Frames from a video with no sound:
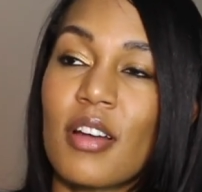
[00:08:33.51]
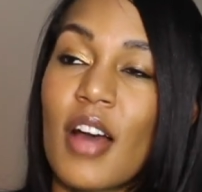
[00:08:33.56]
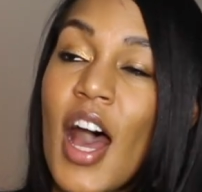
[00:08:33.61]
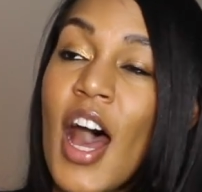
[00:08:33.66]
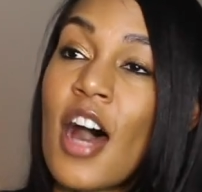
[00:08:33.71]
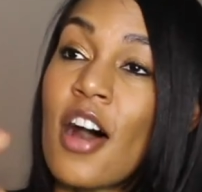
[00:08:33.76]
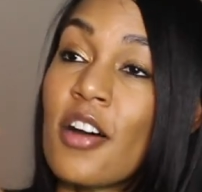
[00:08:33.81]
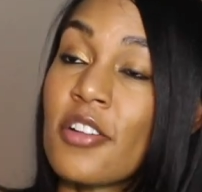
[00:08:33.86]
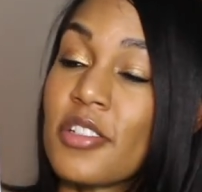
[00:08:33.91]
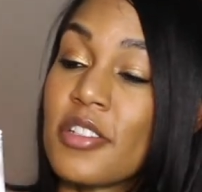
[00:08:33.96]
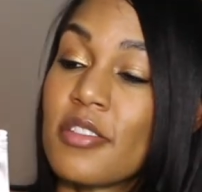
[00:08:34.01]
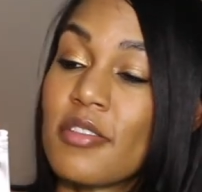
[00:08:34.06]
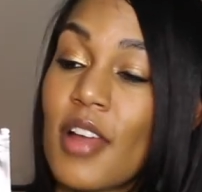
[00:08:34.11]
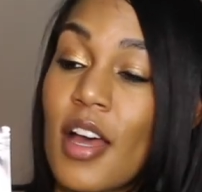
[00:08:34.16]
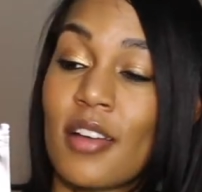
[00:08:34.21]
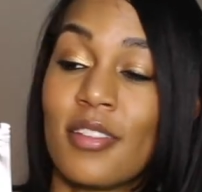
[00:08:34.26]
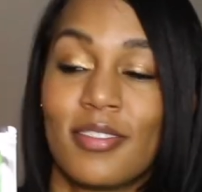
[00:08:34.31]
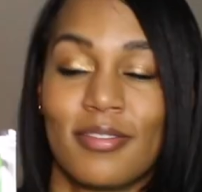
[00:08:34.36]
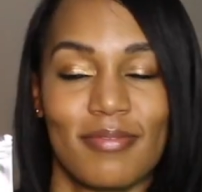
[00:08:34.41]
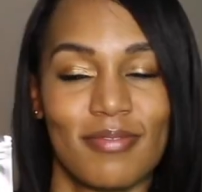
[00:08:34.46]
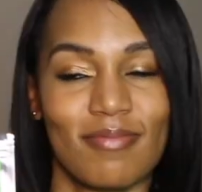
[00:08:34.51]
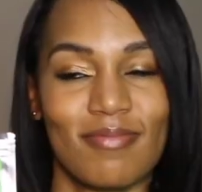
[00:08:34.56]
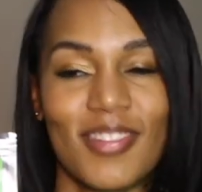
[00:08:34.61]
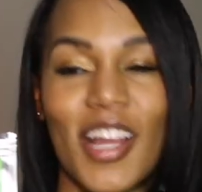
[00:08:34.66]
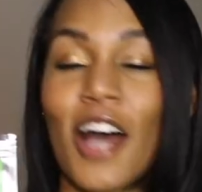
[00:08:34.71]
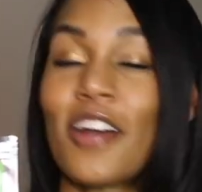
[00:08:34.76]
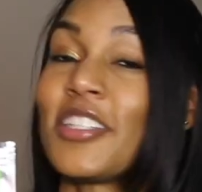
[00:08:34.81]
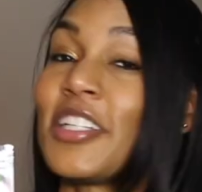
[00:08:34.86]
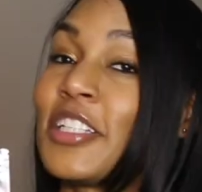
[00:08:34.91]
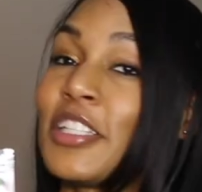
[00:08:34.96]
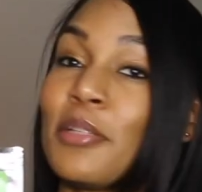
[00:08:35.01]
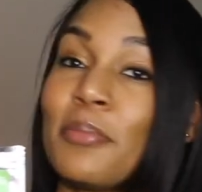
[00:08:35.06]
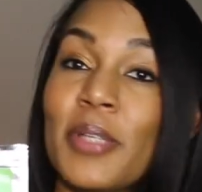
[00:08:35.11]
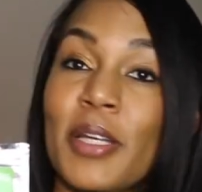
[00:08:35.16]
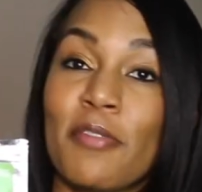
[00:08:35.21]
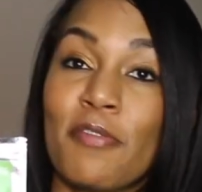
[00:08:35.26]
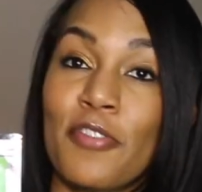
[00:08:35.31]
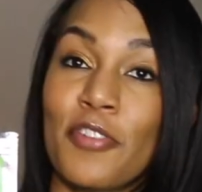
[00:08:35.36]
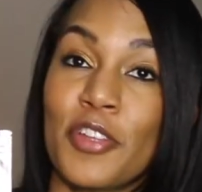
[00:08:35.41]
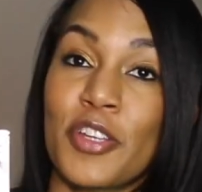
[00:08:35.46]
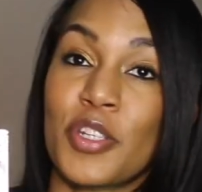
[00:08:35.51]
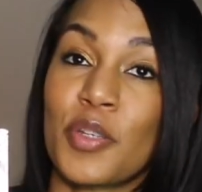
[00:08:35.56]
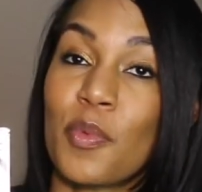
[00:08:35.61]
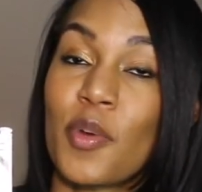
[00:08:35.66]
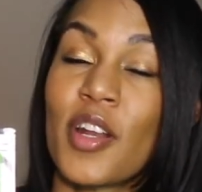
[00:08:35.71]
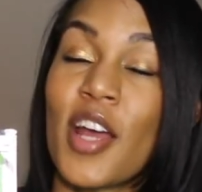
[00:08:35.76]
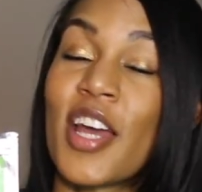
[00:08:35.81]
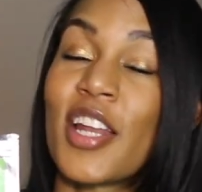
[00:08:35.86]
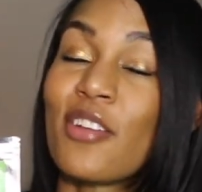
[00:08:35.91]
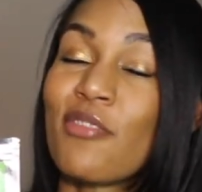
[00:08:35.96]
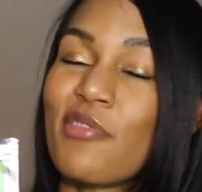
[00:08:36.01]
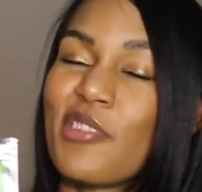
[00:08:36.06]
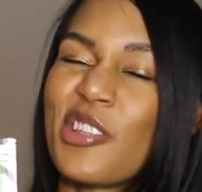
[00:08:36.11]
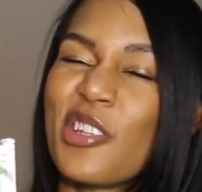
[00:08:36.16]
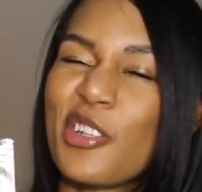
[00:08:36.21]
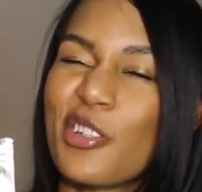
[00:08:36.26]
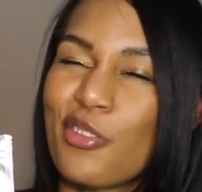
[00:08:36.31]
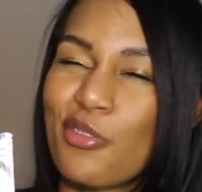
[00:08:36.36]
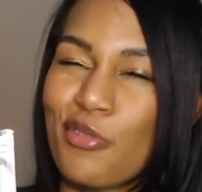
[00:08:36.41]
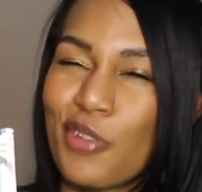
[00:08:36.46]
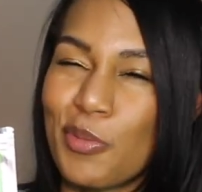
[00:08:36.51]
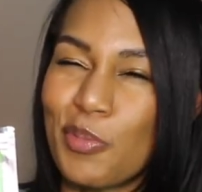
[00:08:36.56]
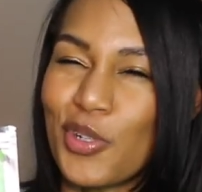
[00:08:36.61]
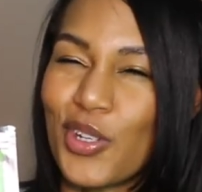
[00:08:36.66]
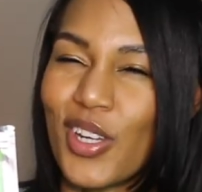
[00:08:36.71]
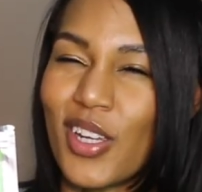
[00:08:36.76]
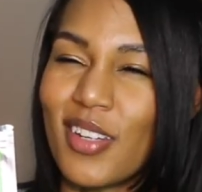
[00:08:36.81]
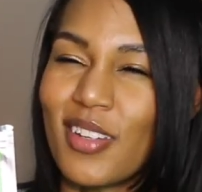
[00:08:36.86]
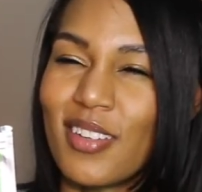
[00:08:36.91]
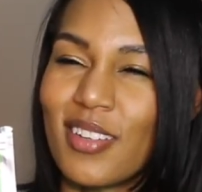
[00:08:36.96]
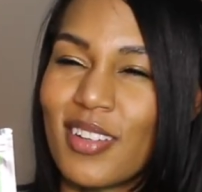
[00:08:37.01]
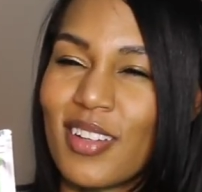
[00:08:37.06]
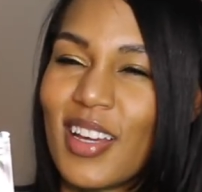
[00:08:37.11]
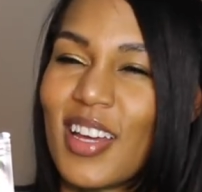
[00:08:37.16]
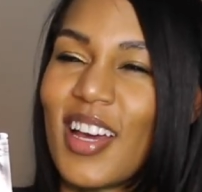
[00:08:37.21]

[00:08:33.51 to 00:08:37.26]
I'll take the blame for this one. I didn't read the description.